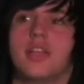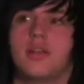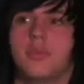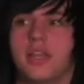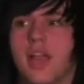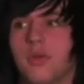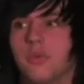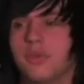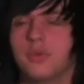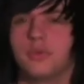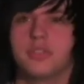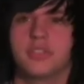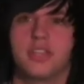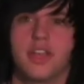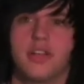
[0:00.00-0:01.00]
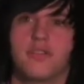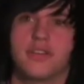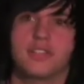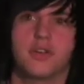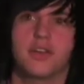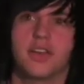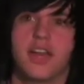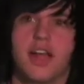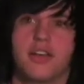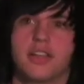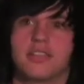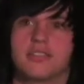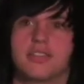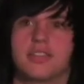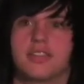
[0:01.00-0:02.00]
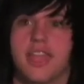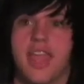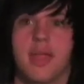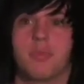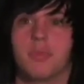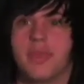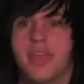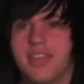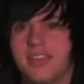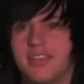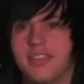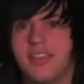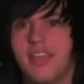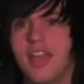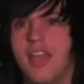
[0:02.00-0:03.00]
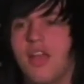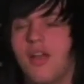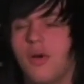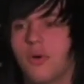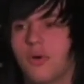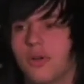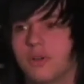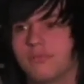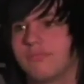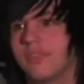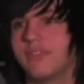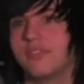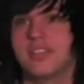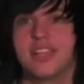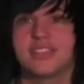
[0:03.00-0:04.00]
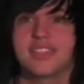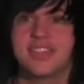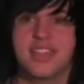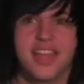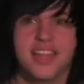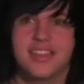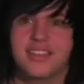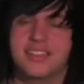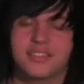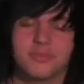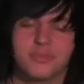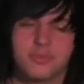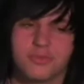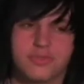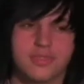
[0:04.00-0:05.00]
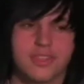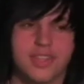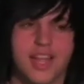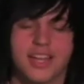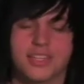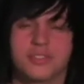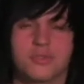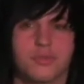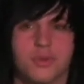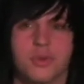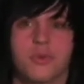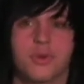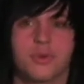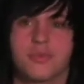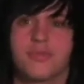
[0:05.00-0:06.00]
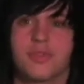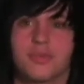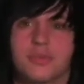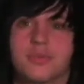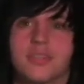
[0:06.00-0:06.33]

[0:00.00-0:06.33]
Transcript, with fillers: I mean, I really wouldn't care if I started out as a cameraman or even less than that. It, I just want to work in film.